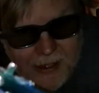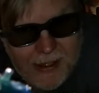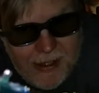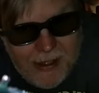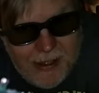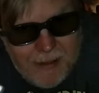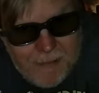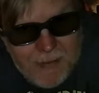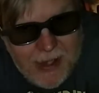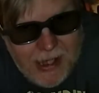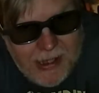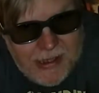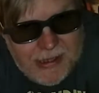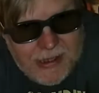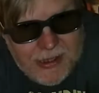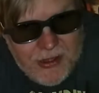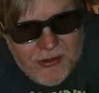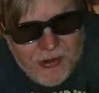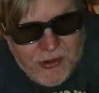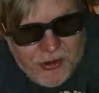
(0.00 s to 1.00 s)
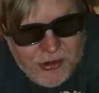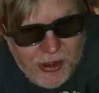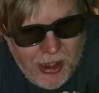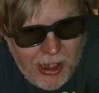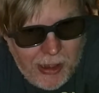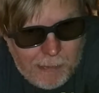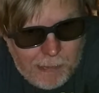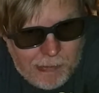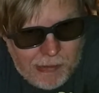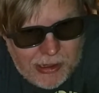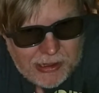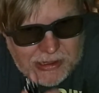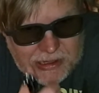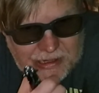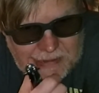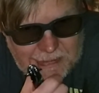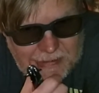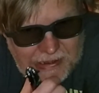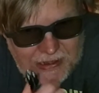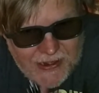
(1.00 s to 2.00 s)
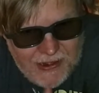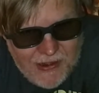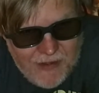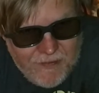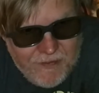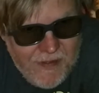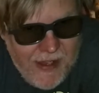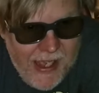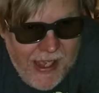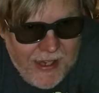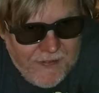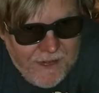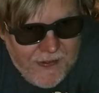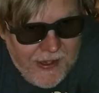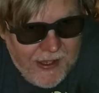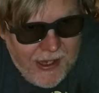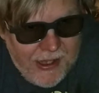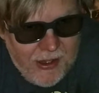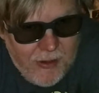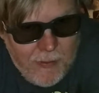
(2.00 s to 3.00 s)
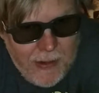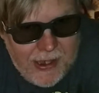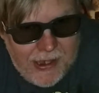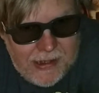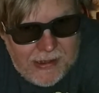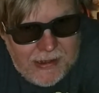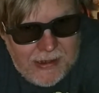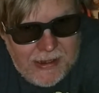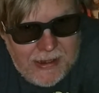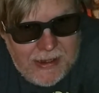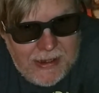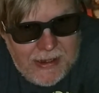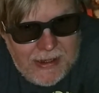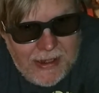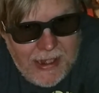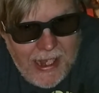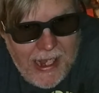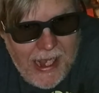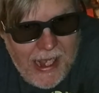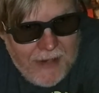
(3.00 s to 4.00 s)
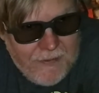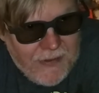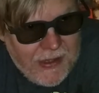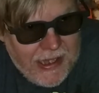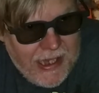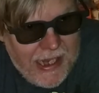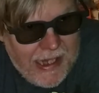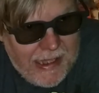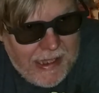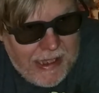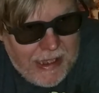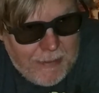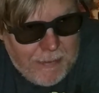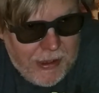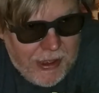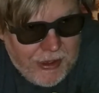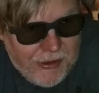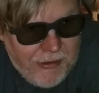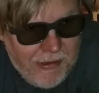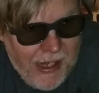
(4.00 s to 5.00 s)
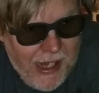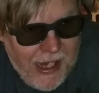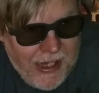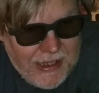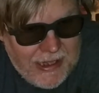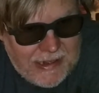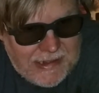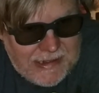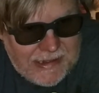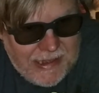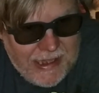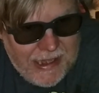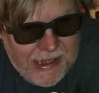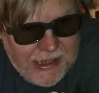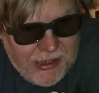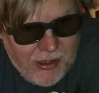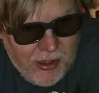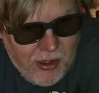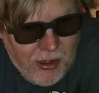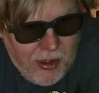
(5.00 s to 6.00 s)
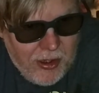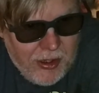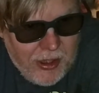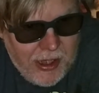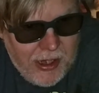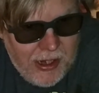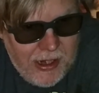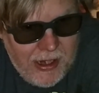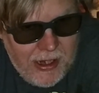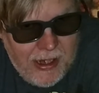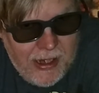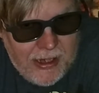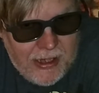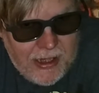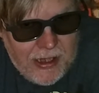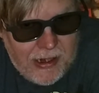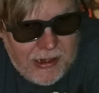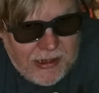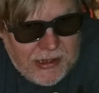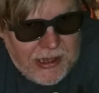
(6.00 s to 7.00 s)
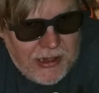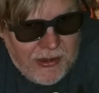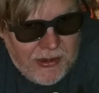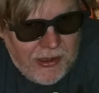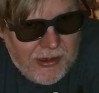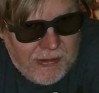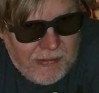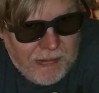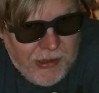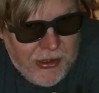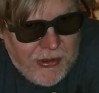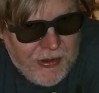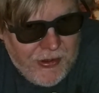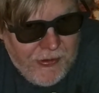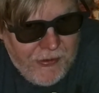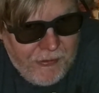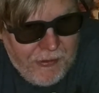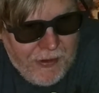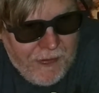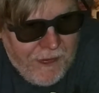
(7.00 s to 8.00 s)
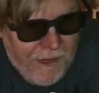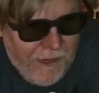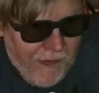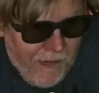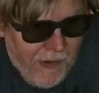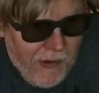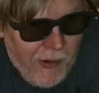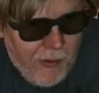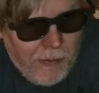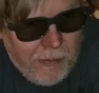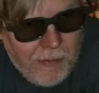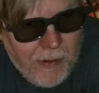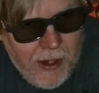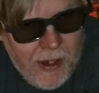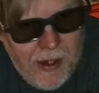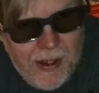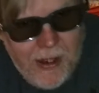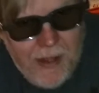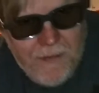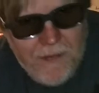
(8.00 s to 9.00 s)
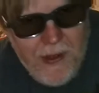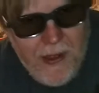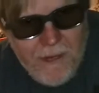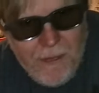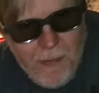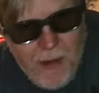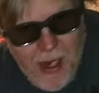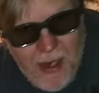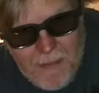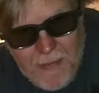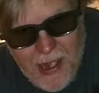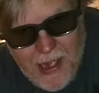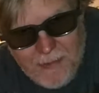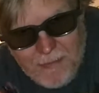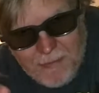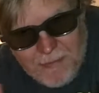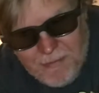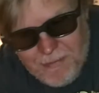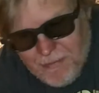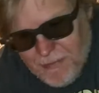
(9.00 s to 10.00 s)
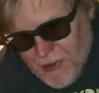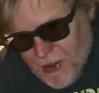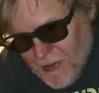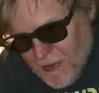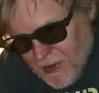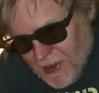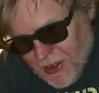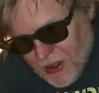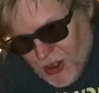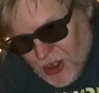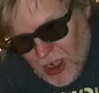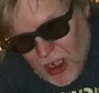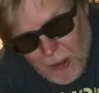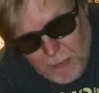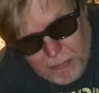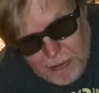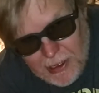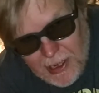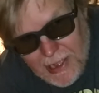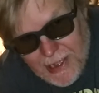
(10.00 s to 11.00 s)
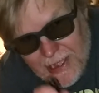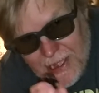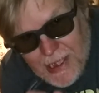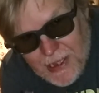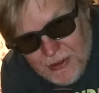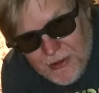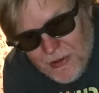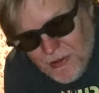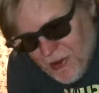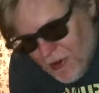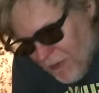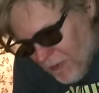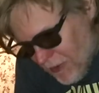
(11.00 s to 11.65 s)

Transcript: Uh, I'm not going to use a sharp one just because of the fact that I don't want to advocate anybody trying this and getting hurt, you know, until they're used to it. So that's why I'm not using a sharp one. I can do this